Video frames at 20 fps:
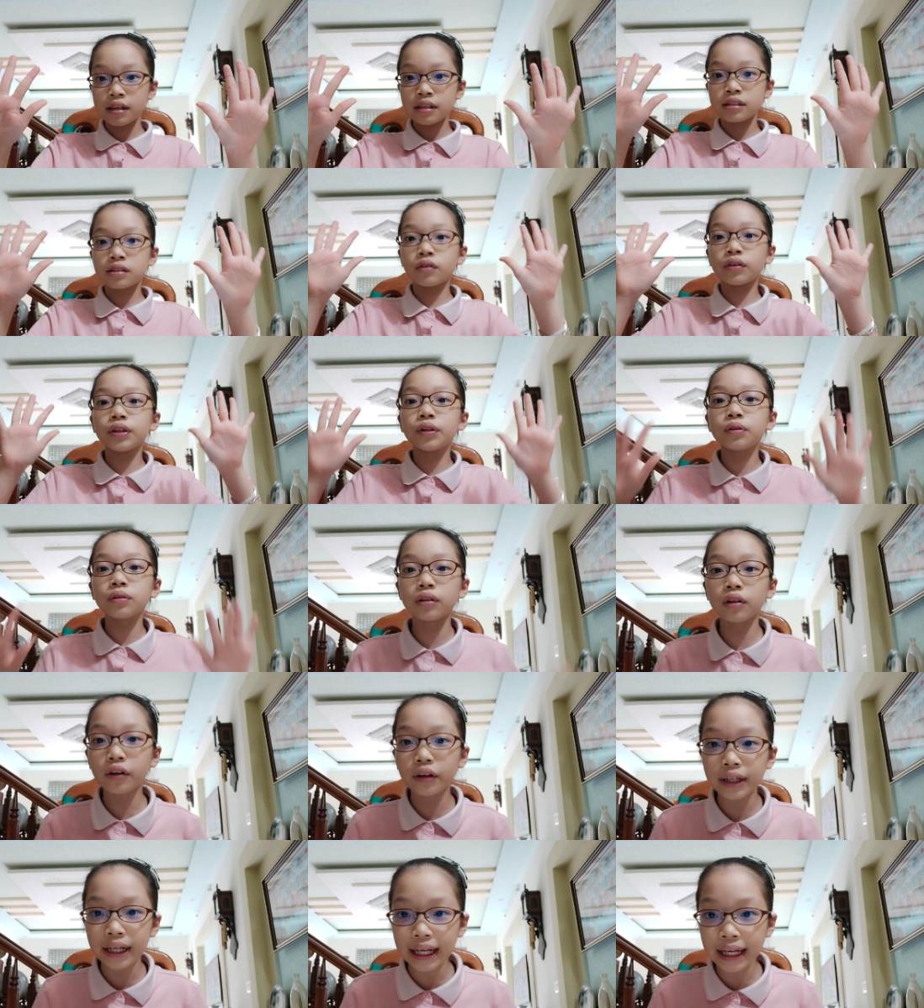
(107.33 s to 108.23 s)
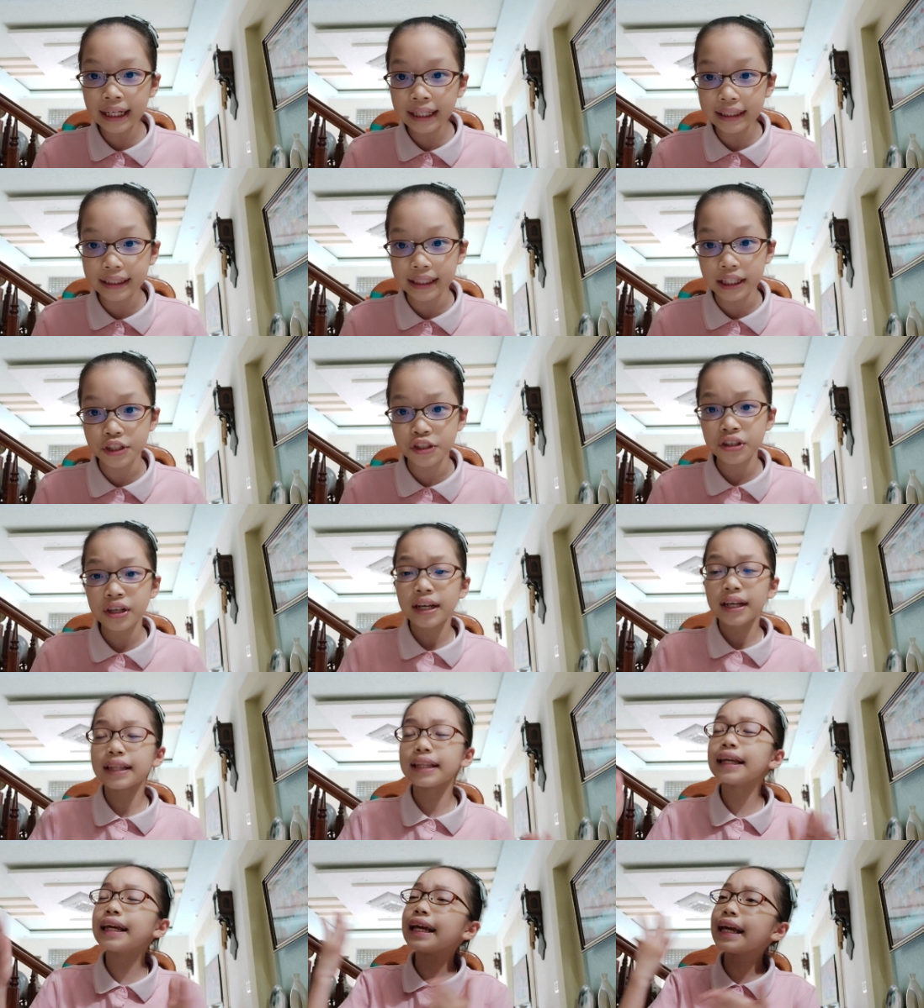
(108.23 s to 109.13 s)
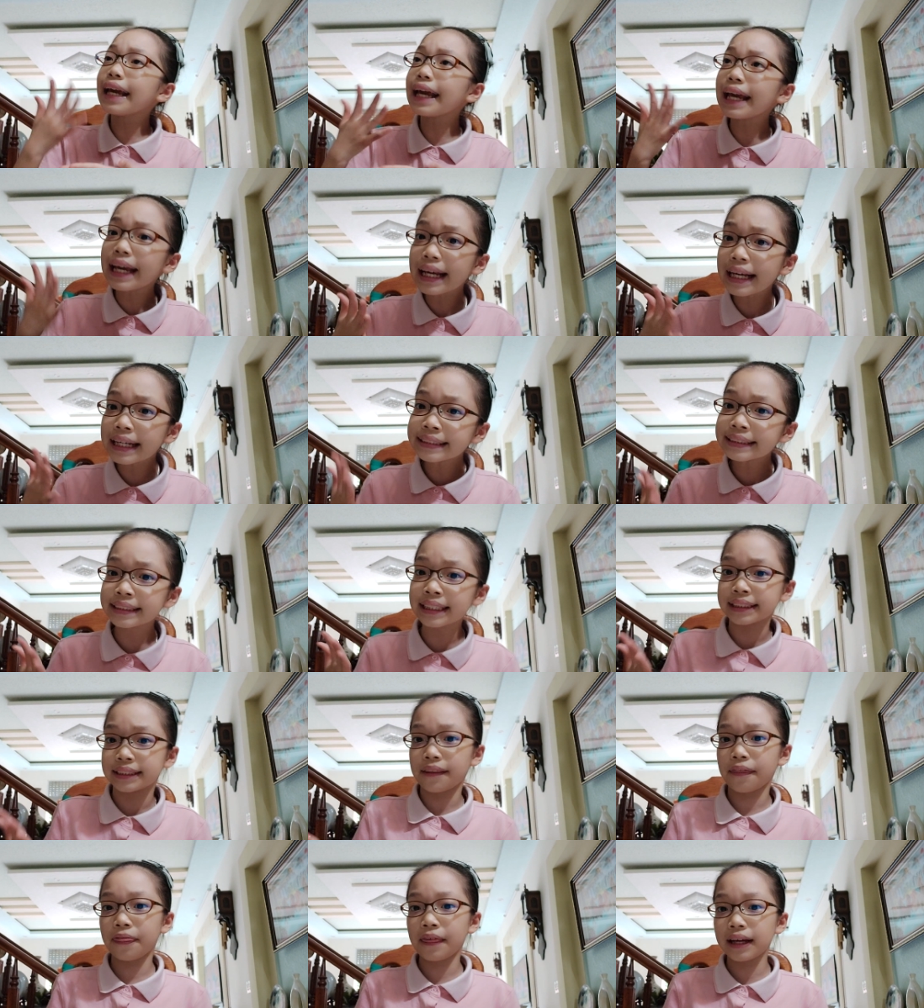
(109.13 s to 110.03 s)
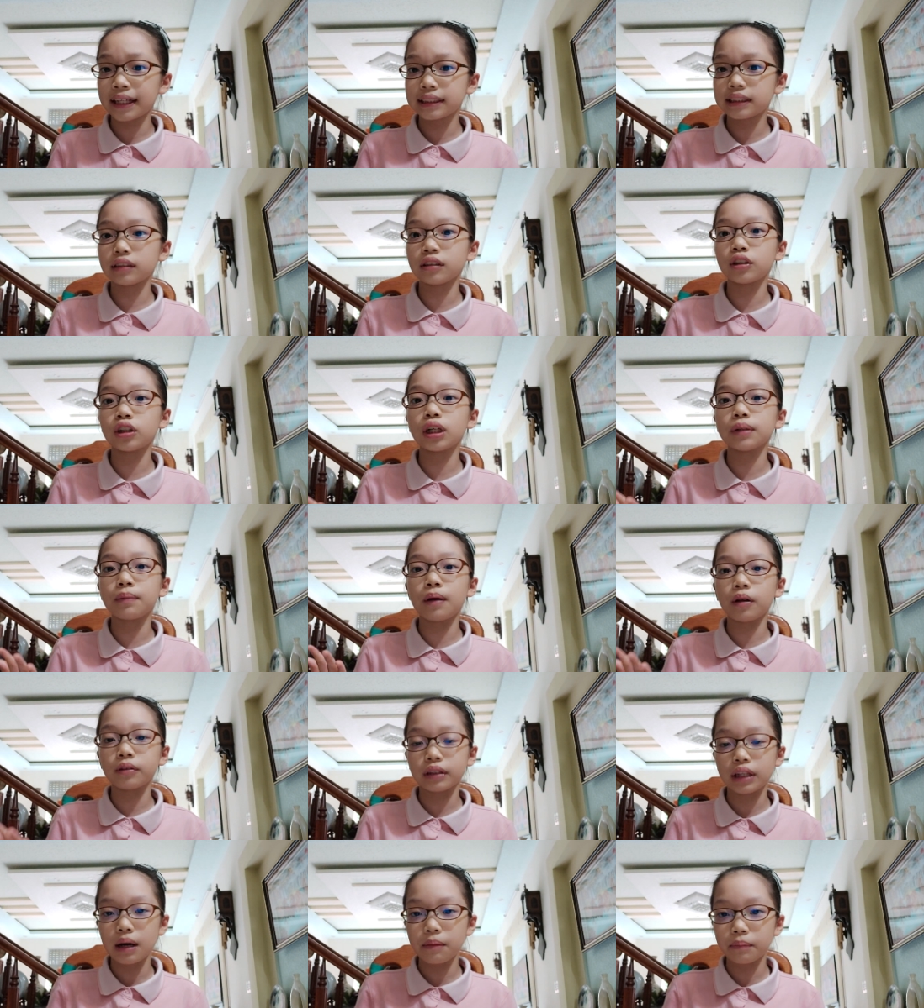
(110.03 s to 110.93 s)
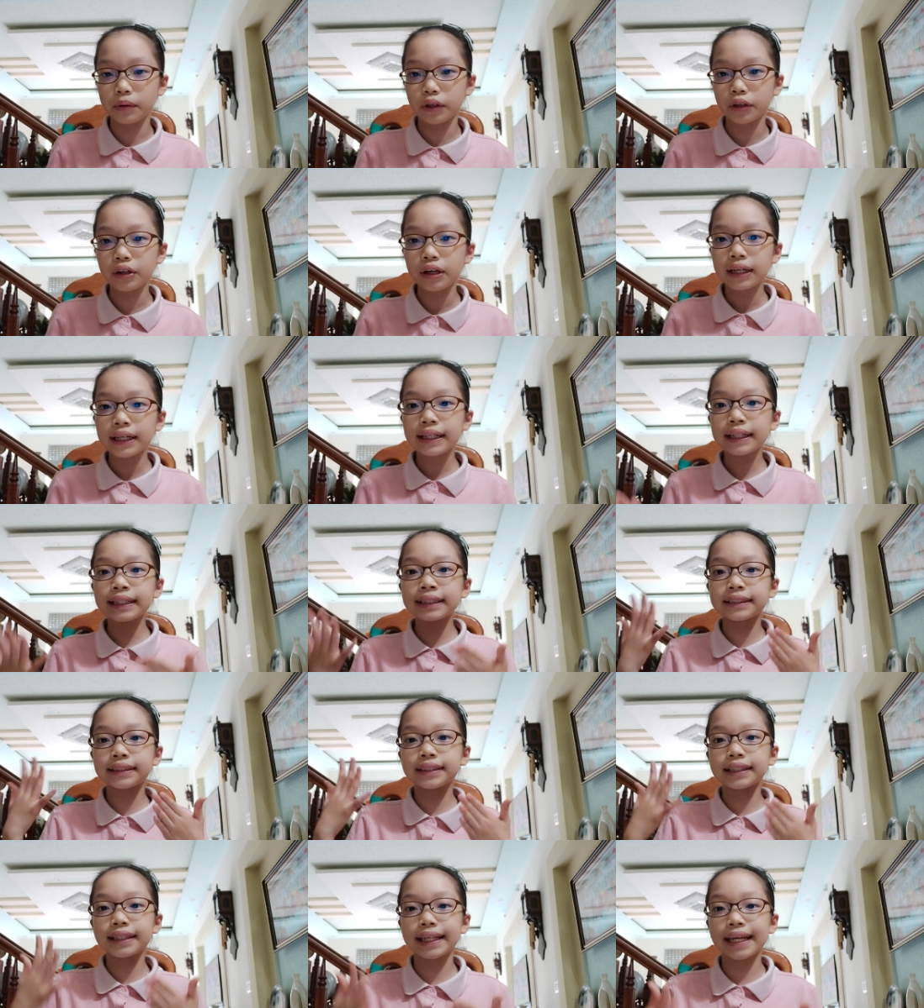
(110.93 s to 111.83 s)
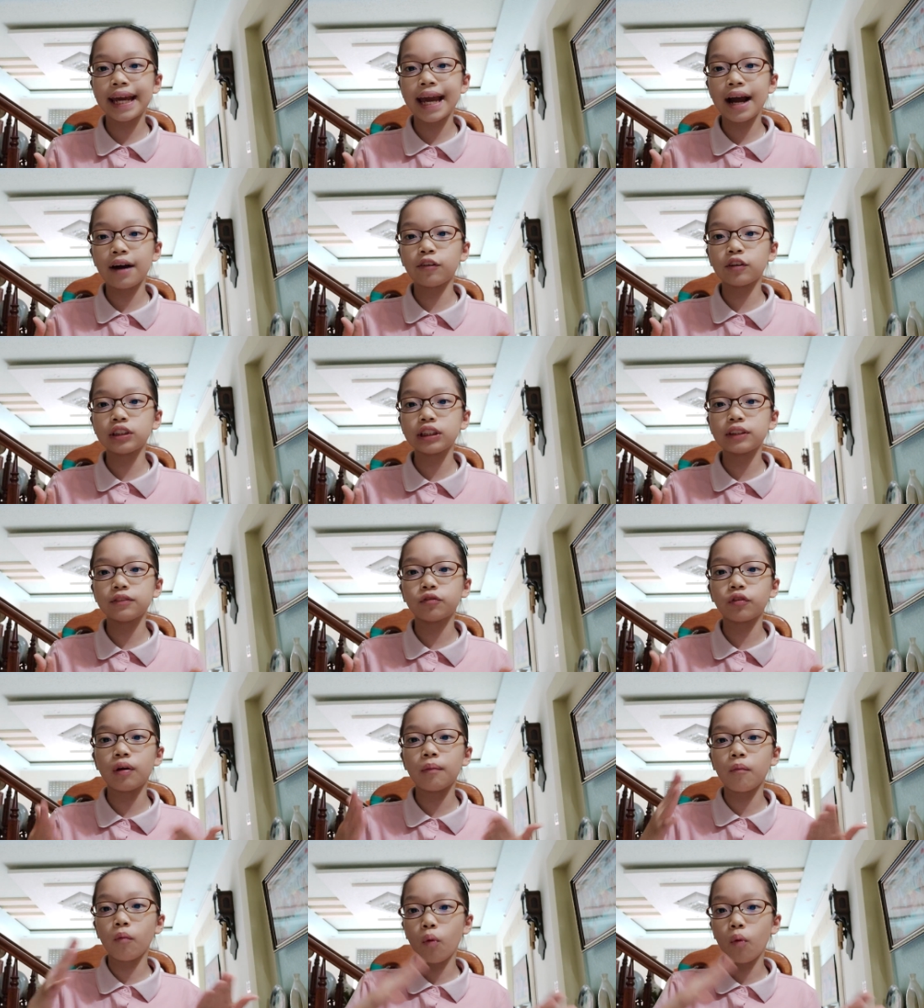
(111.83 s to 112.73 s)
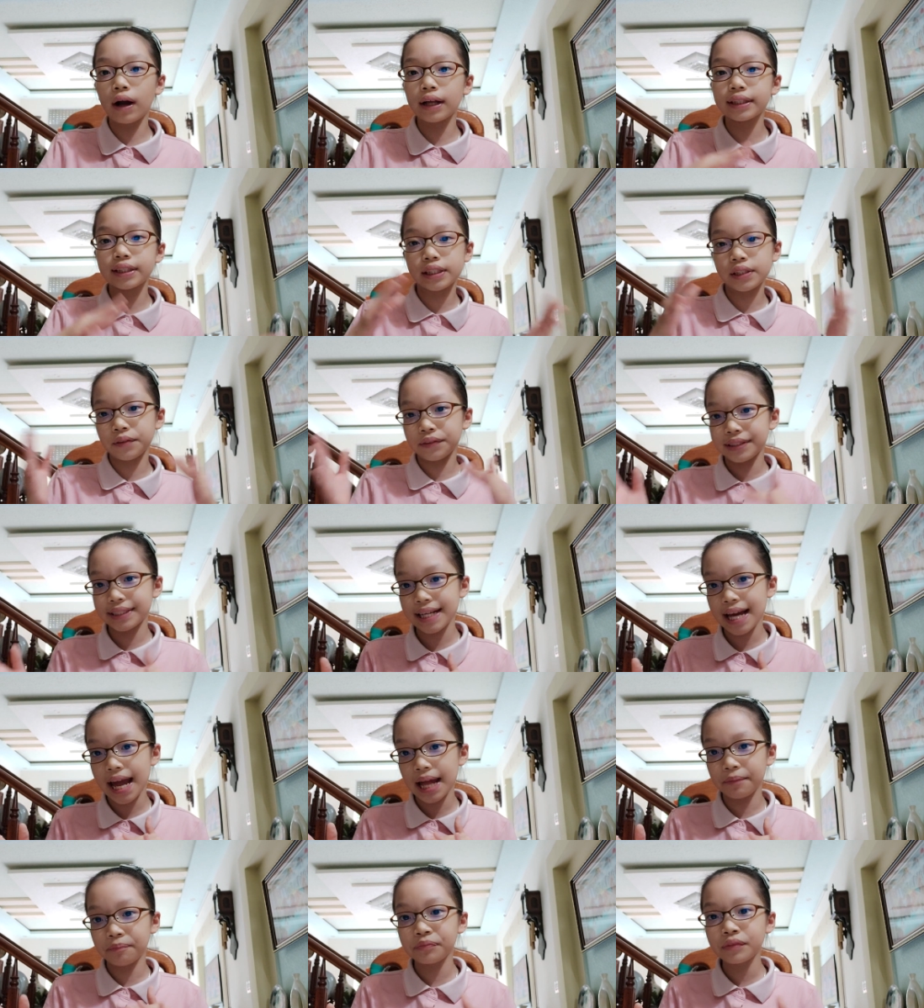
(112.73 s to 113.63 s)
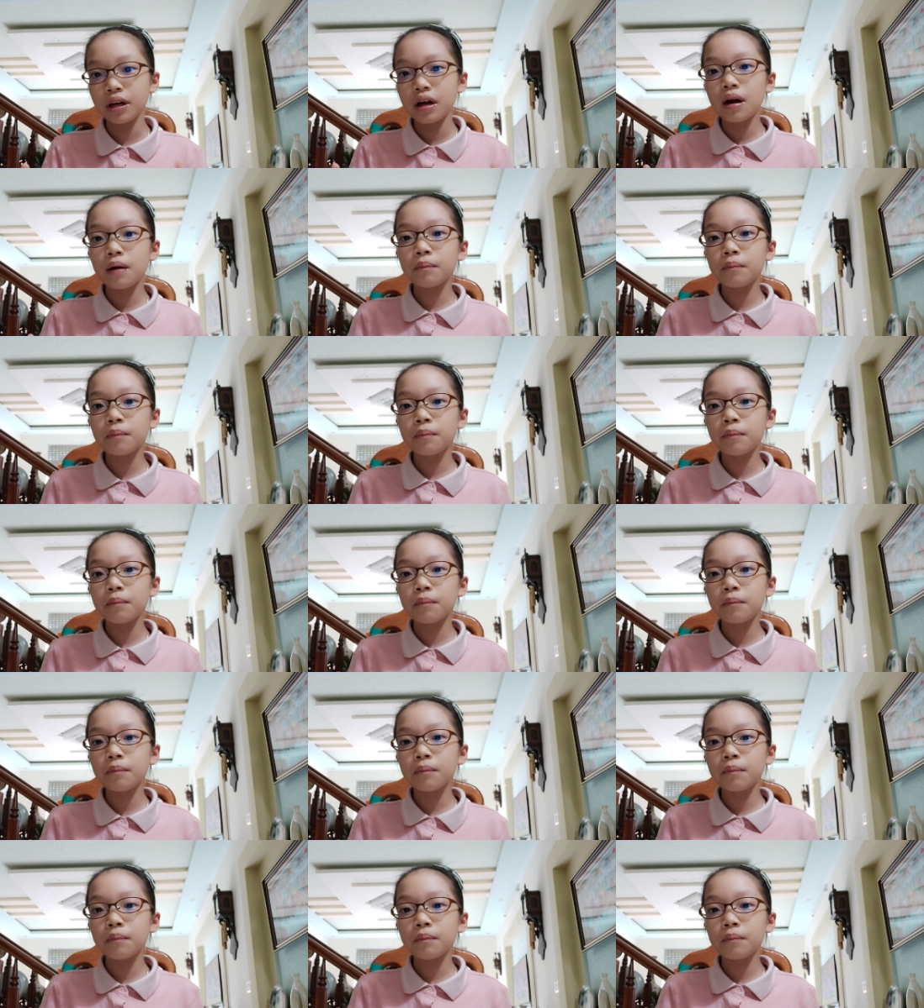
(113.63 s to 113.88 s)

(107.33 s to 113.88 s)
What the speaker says: So when you learn English, the easiest thing to learn about number is to count from 1 to 10.